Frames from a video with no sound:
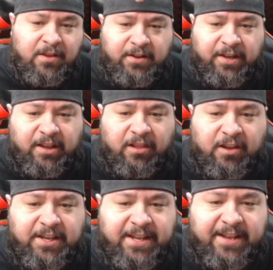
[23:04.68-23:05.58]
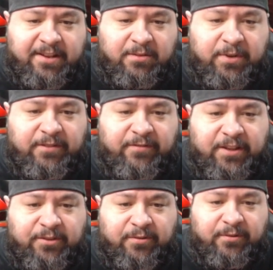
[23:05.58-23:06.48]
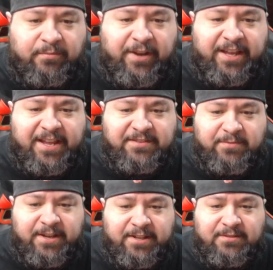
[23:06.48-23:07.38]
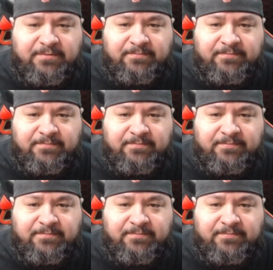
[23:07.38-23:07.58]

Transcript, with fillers: Got lucky that it refilled our red as well.